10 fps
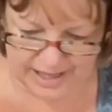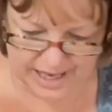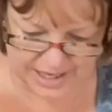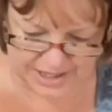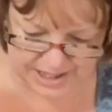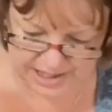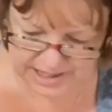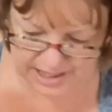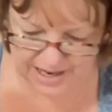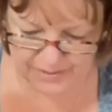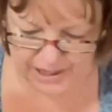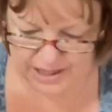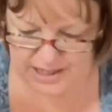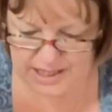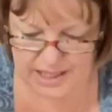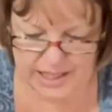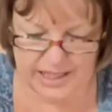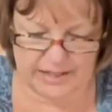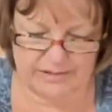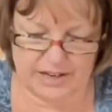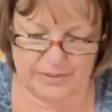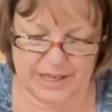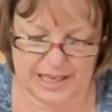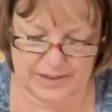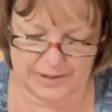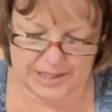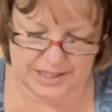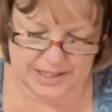edges, and now we can turn it the right way out.